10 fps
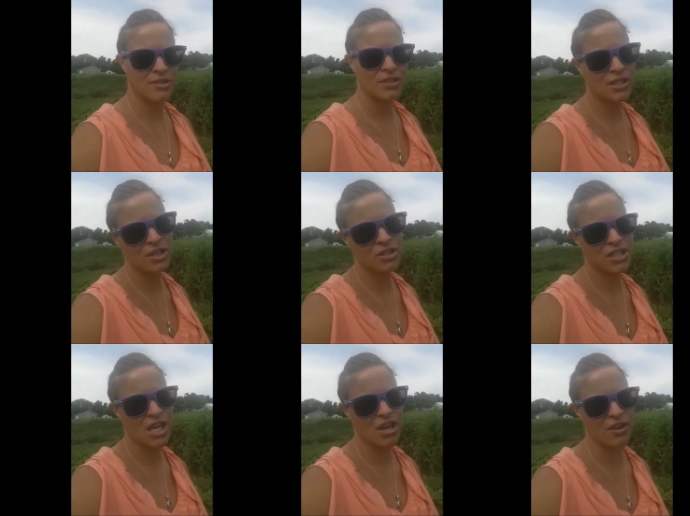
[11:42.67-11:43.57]
to the Senior
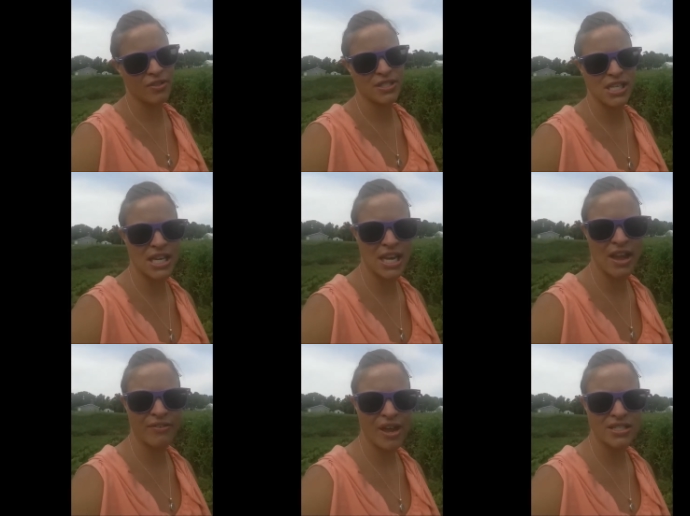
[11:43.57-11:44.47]
Center and the
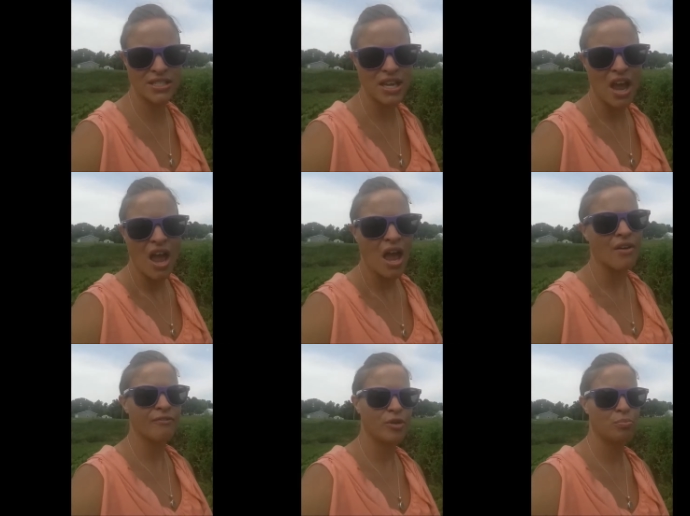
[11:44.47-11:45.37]
CEFS um,